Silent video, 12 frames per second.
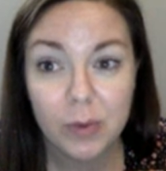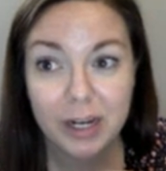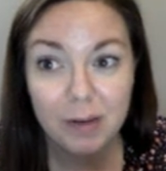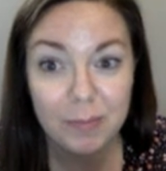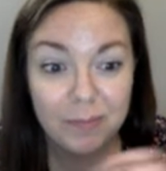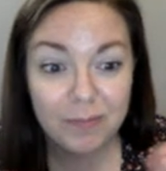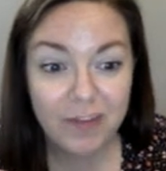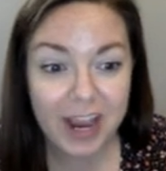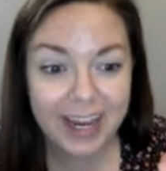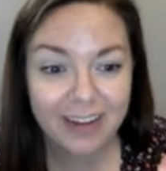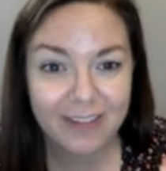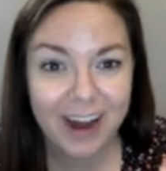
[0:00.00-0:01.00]
going to
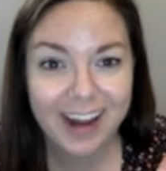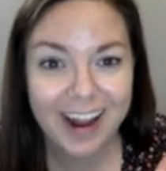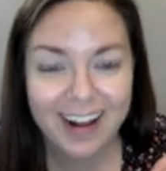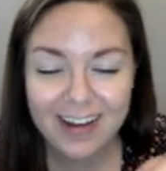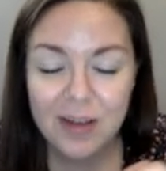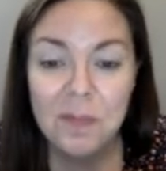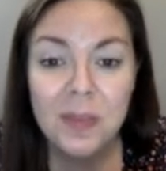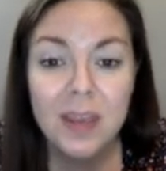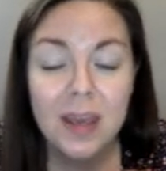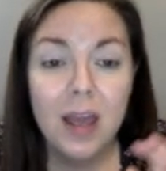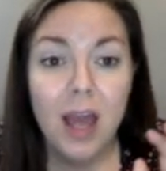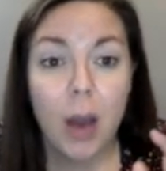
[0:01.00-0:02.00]
fake it right now.
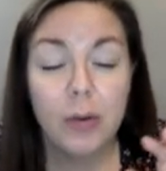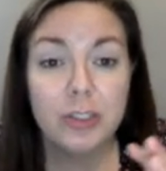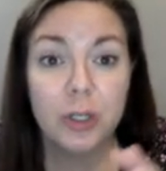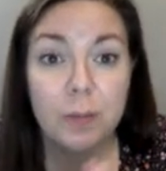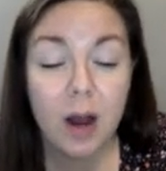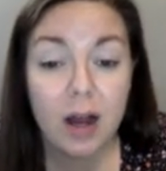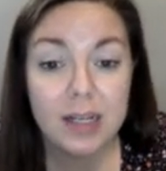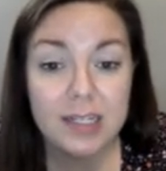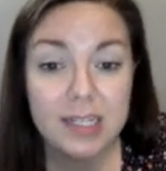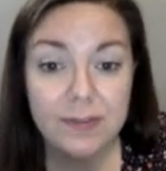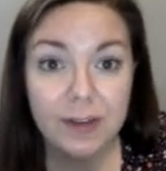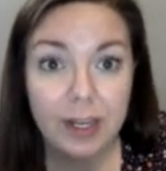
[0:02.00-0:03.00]
I want you to pause
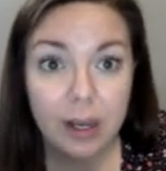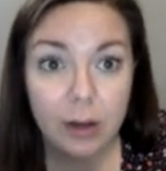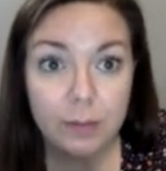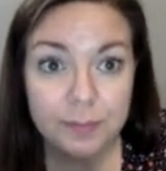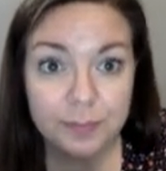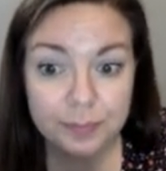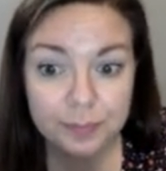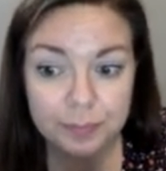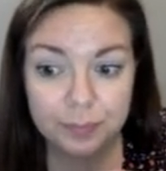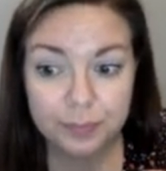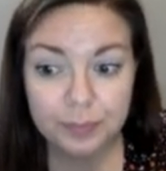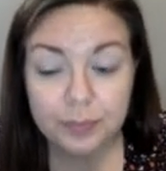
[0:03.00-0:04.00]
this video,
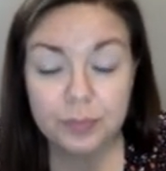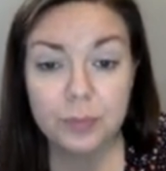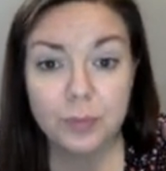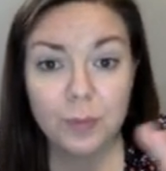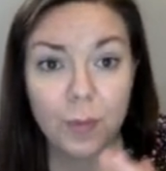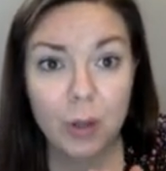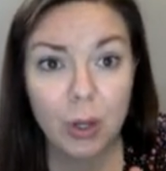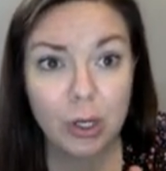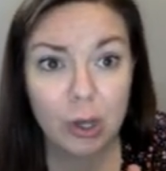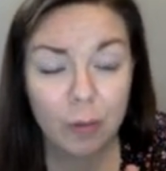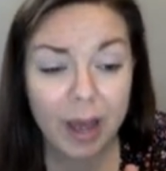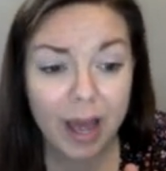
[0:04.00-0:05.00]

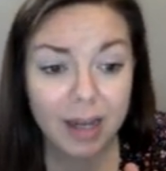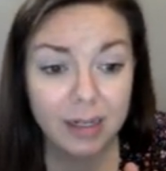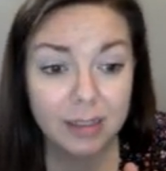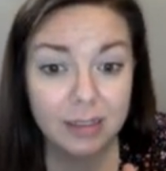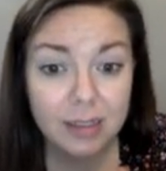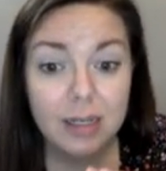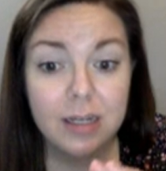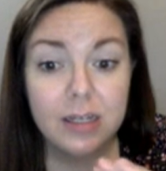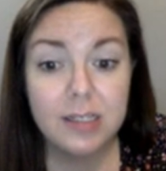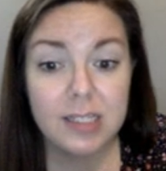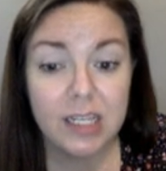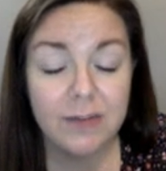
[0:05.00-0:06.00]
go back,
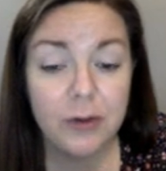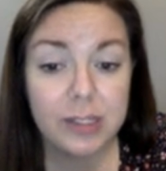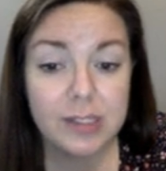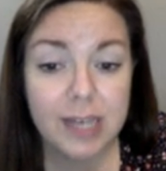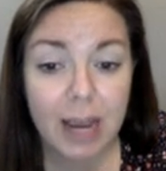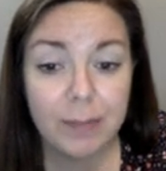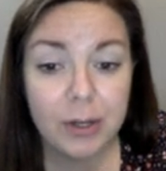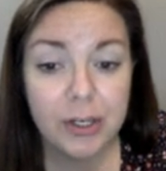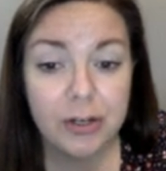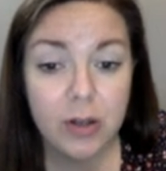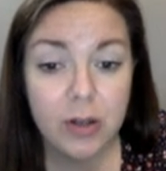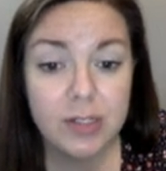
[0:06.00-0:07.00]
see if you can type on
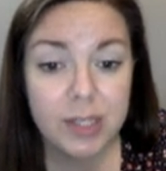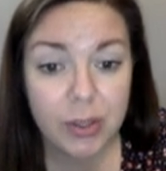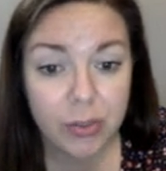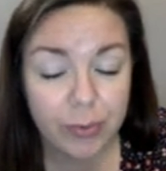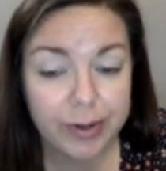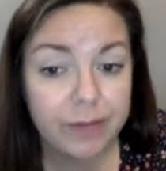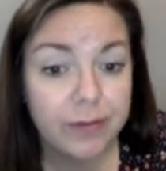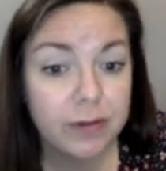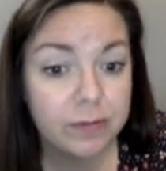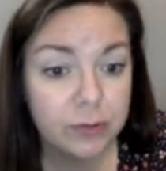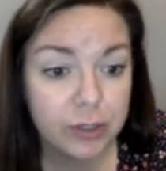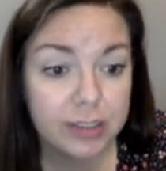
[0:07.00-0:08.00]
your notes the 3
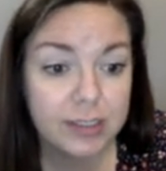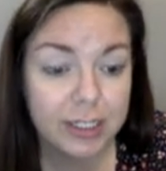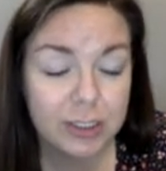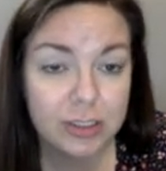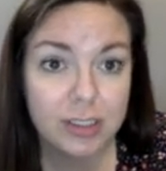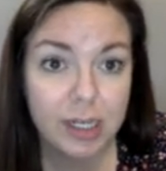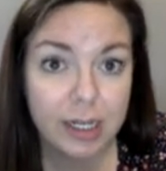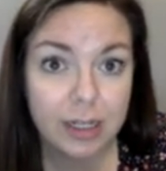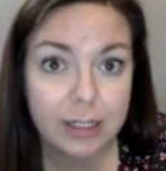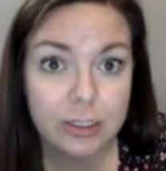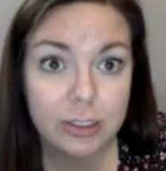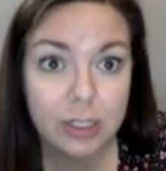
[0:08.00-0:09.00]
different translations in
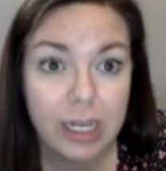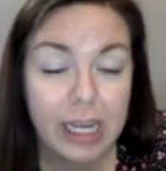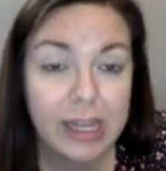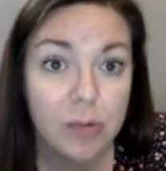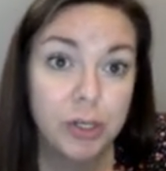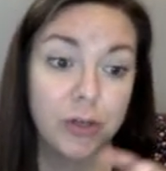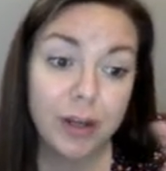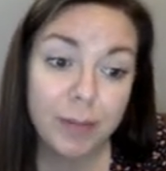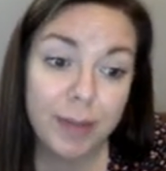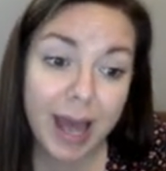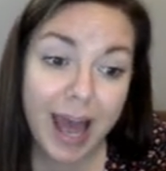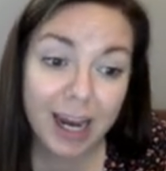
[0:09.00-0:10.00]
English, and then when you
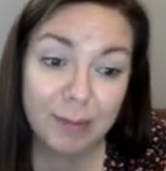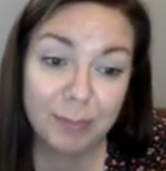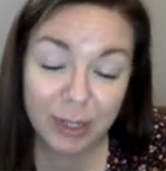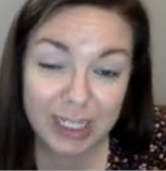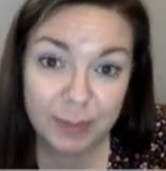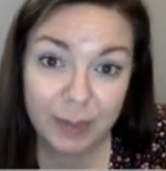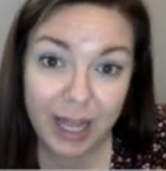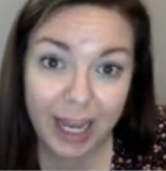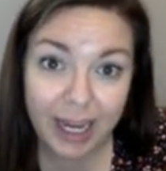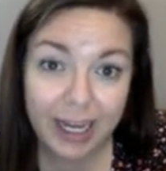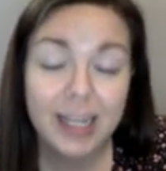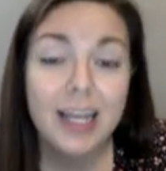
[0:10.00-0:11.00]
come back, press
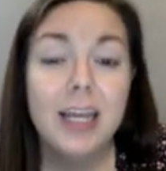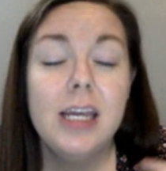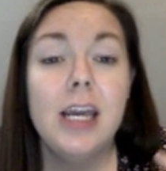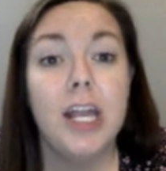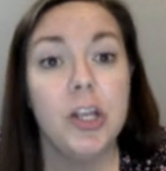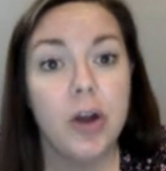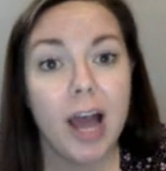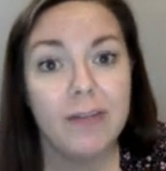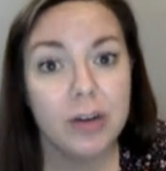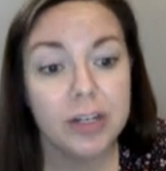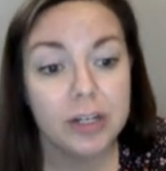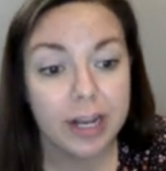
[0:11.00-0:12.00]
play, and you'll have
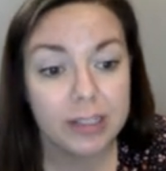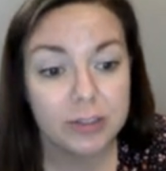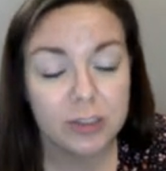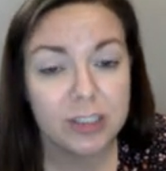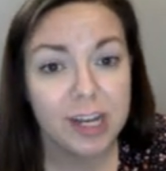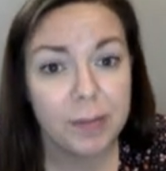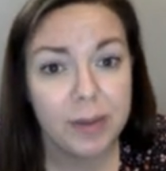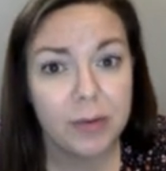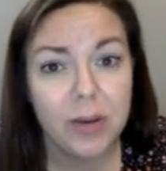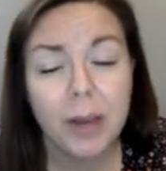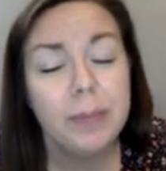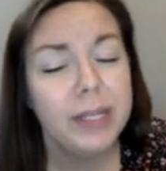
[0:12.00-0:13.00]
all your answers to type in.
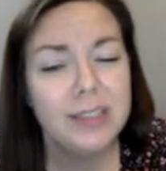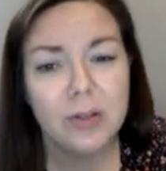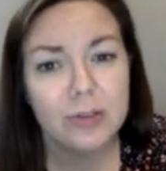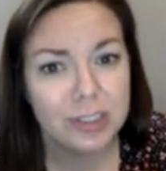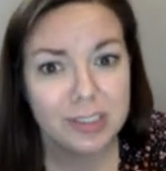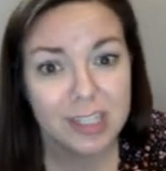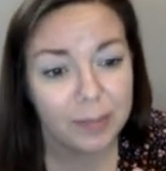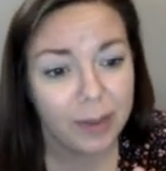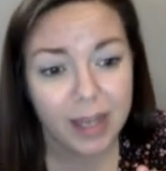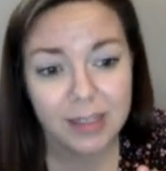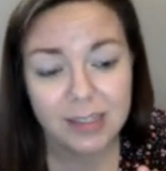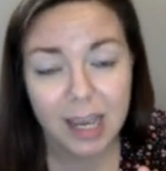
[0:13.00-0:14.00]
Okay, please don't just skip
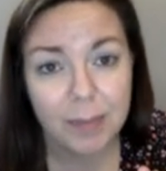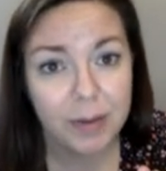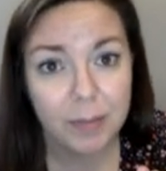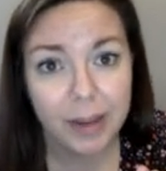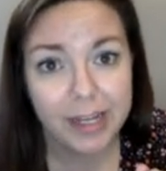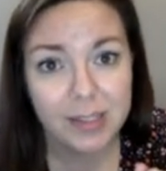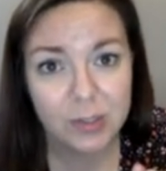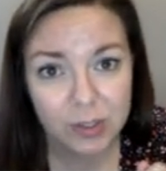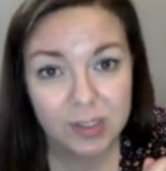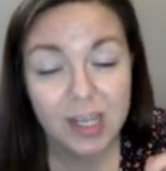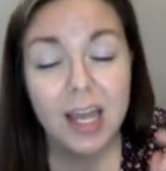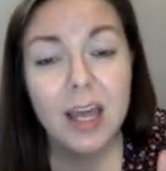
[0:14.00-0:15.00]
ahead and type in my
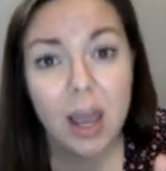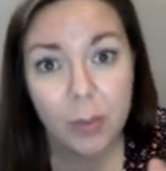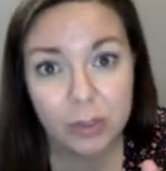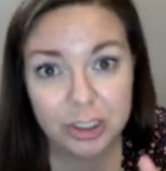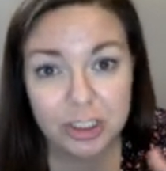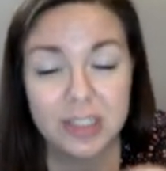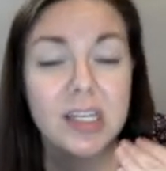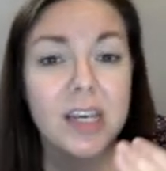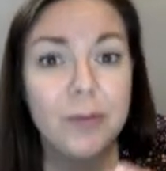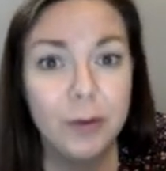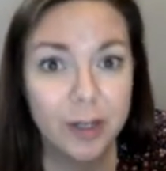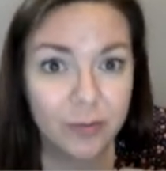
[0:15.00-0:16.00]
answers. I want you to see
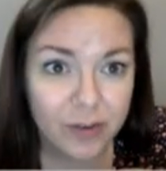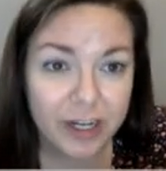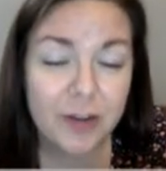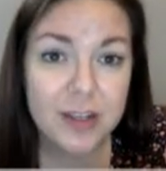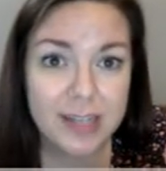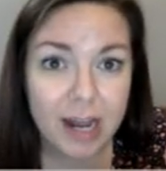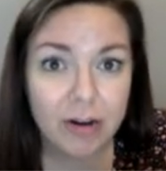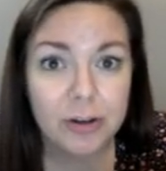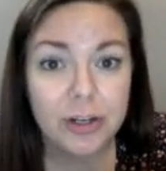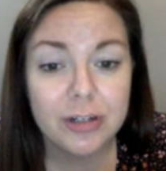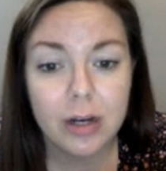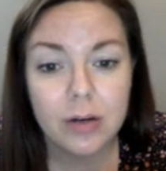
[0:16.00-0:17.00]
if you can figure this out on
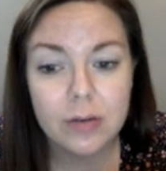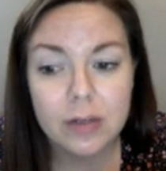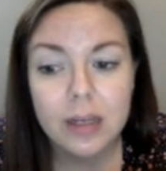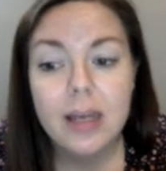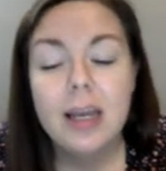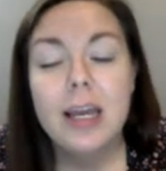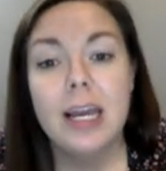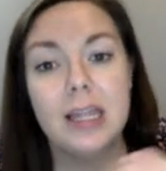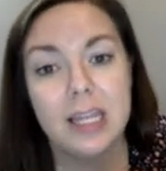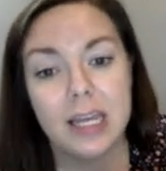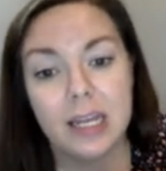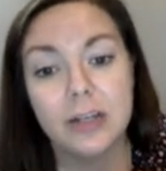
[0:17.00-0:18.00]
your own,
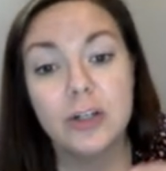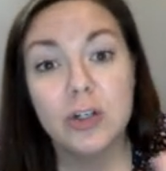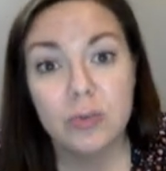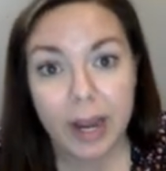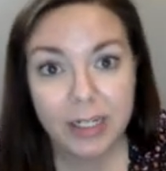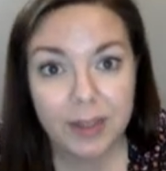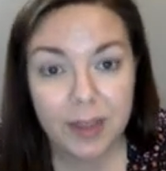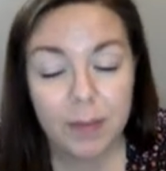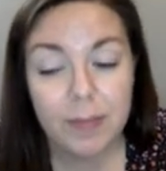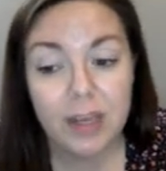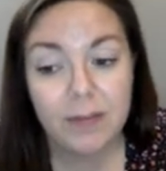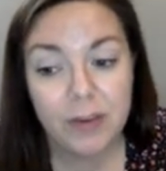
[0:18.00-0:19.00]
and then correct
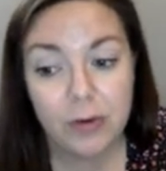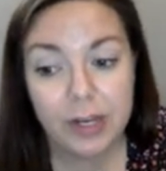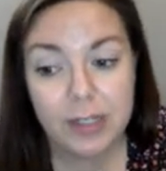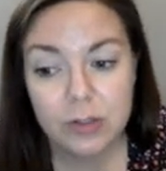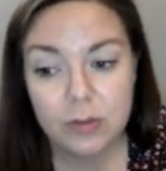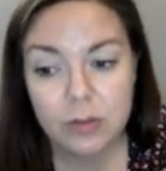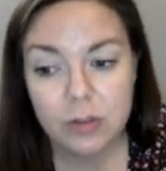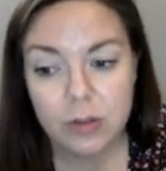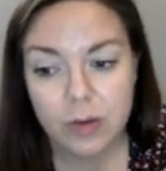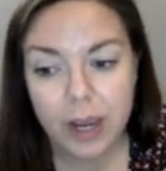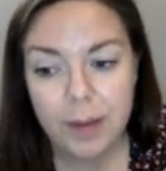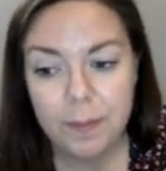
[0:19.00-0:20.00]
them if you need to.
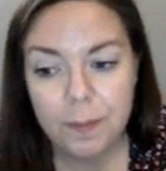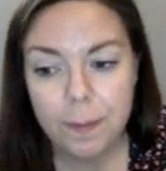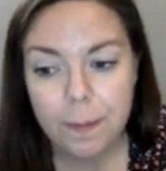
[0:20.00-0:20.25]
Okay?